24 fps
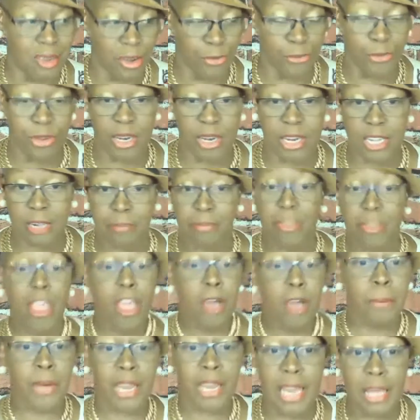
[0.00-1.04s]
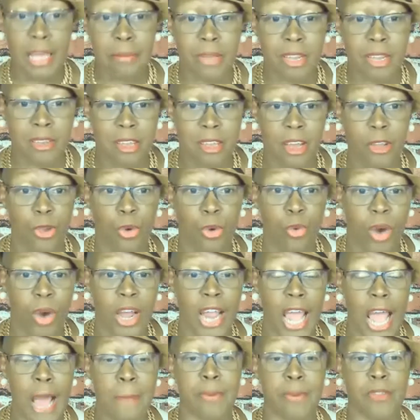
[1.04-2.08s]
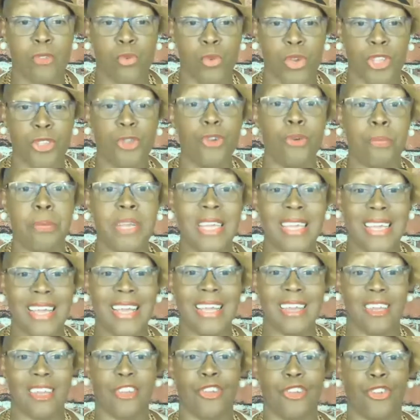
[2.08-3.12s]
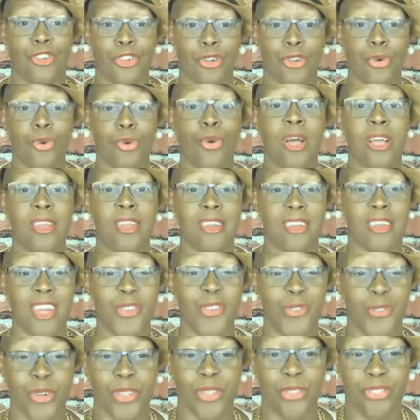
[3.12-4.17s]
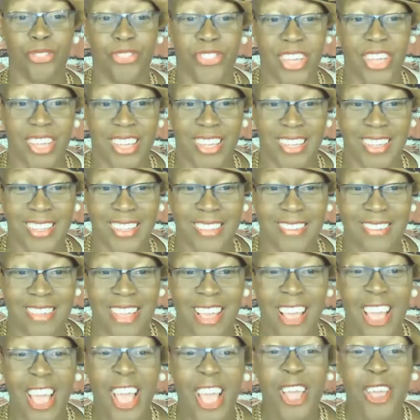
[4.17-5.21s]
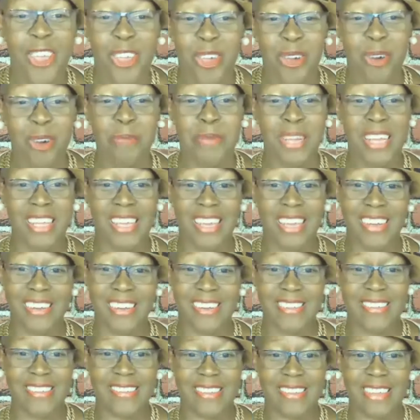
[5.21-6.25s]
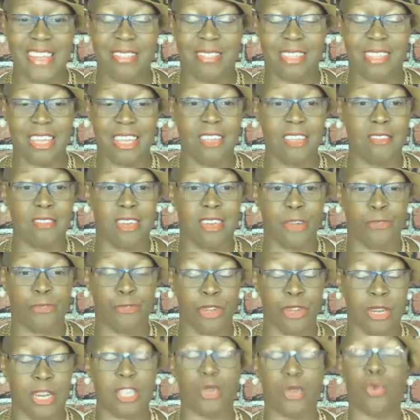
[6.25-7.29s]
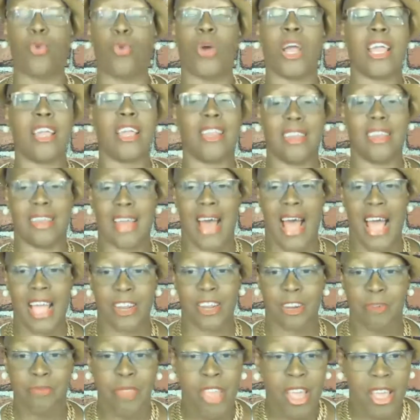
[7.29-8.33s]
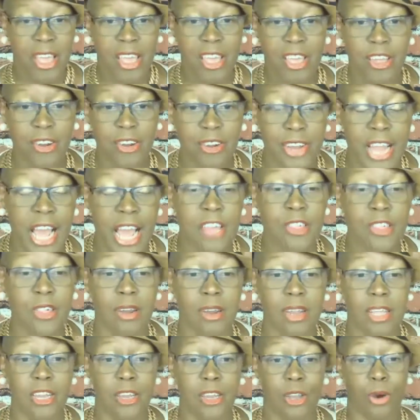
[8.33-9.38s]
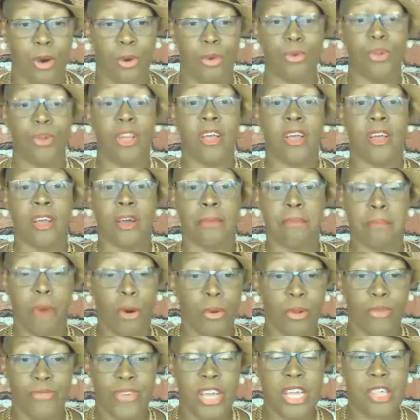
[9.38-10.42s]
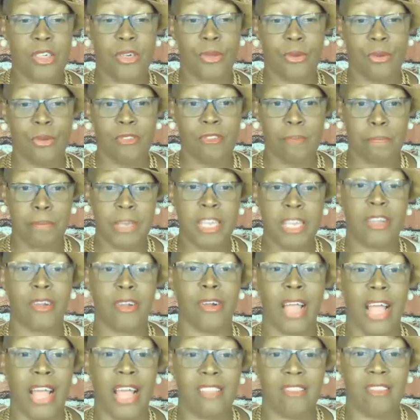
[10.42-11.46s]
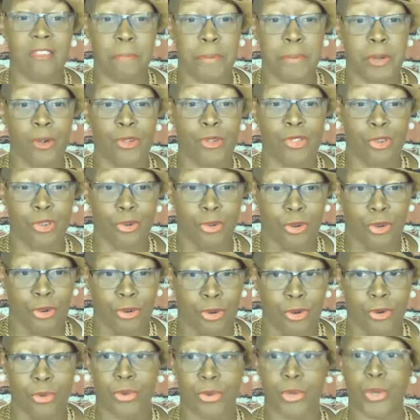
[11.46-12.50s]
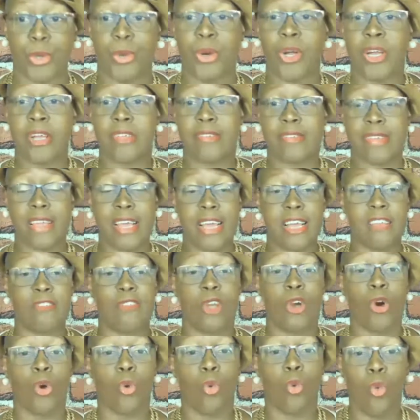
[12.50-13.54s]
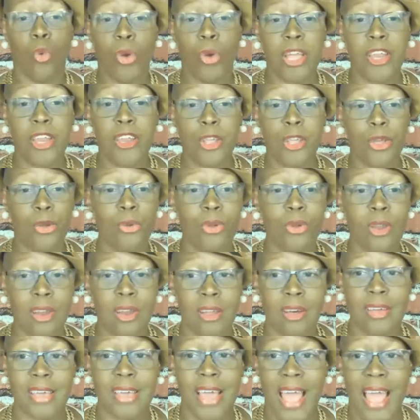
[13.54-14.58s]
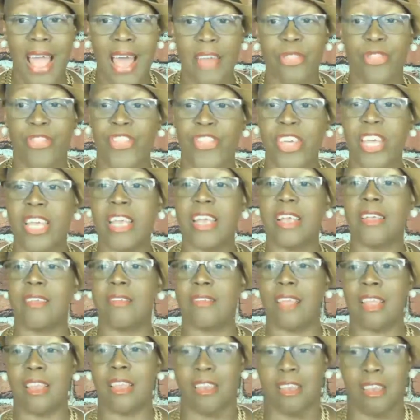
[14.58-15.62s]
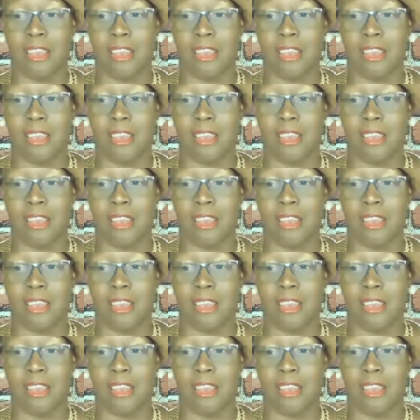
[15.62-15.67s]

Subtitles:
differently. But let me tell you what happens when you begin to do different things. You begin to see things differently. Wayne Dyer, internationally known motivational speaker and spiritual guru, says, when you look at things